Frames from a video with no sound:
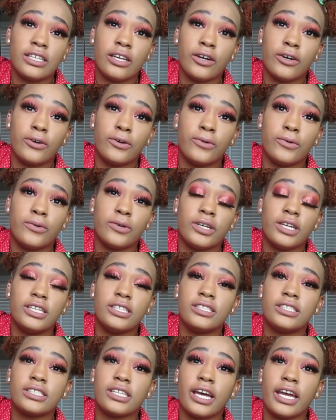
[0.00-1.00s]
so
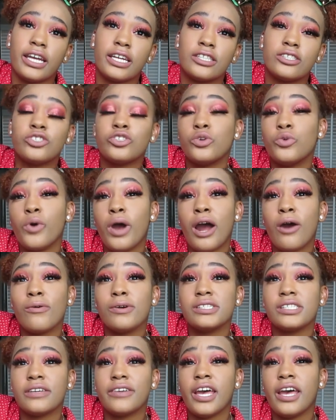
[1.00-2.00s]
it's like two
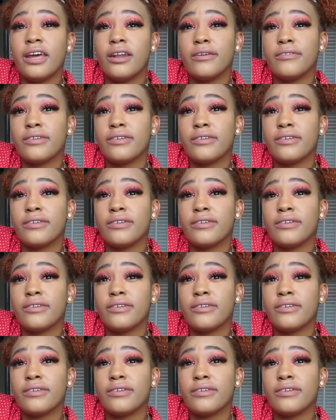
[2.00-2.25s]
hours ahead